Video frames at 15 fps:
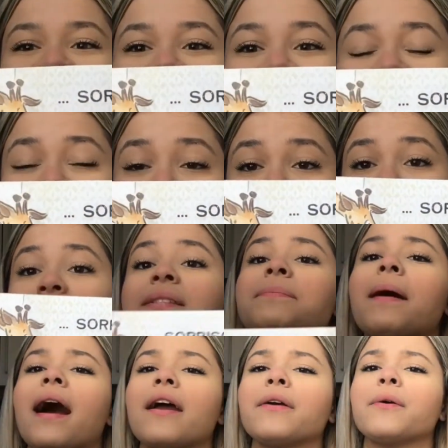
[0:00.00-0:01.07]
Time to
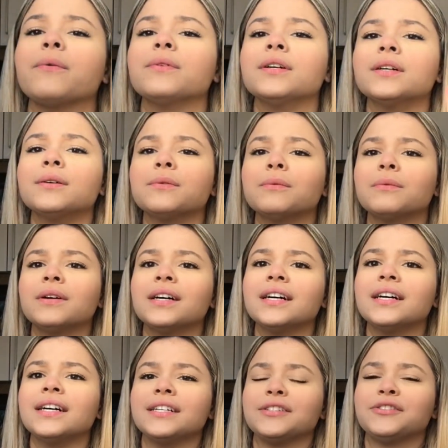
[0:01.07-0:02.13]
smile.
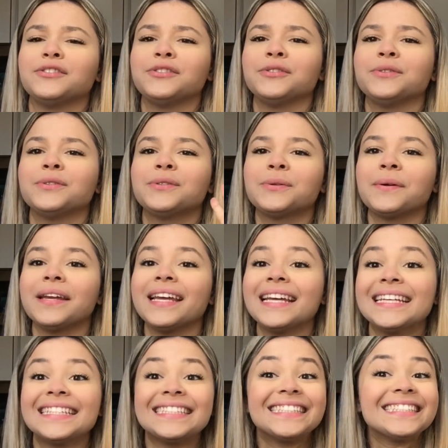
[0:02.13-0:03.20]
1, 2,
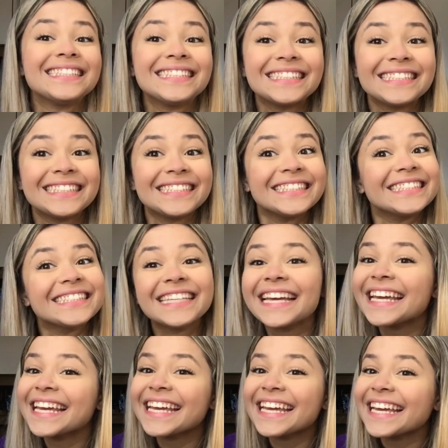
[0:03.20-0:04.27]
3.
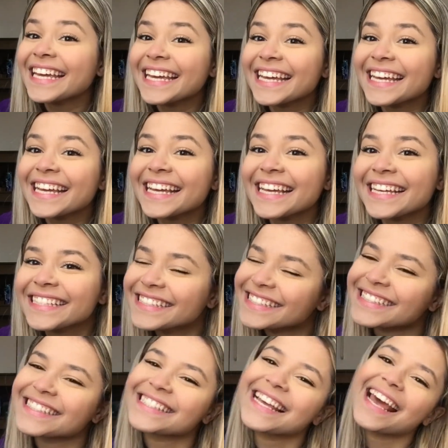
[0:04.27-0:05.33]
Cheese.
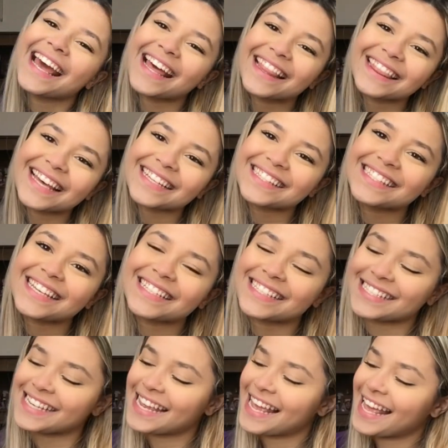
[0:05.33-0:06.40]
And that's
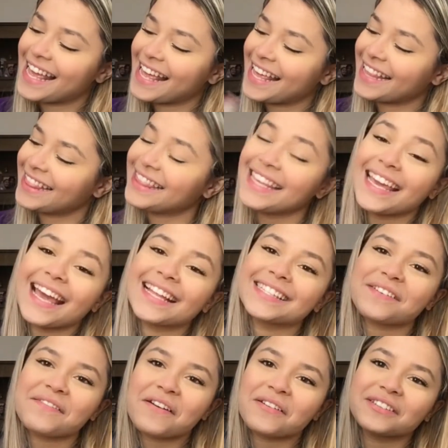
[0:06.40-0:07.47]
it. The end
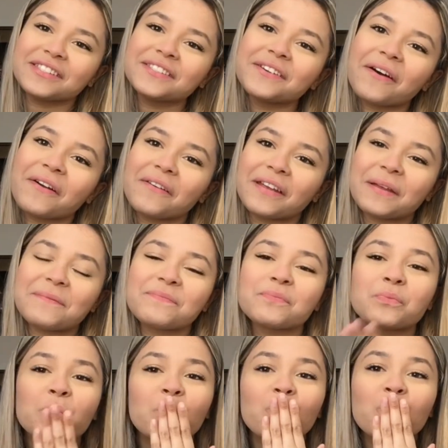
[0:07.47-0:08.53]
of our story.
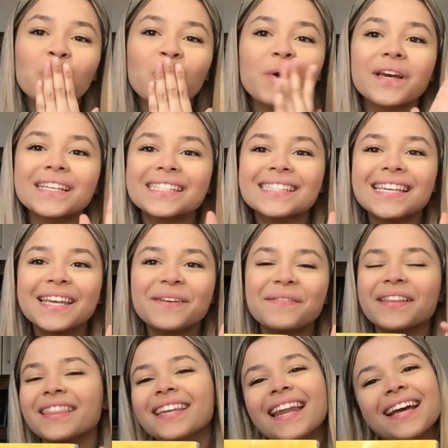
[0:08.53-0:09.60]
See you
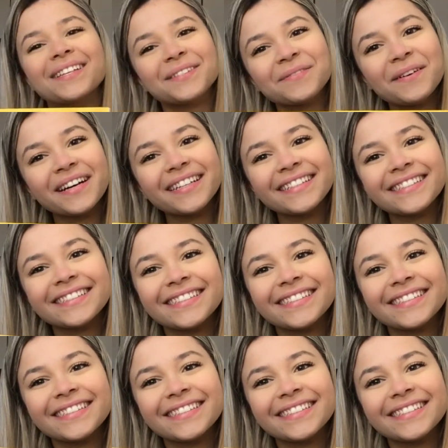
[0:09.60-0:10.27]
in the next one.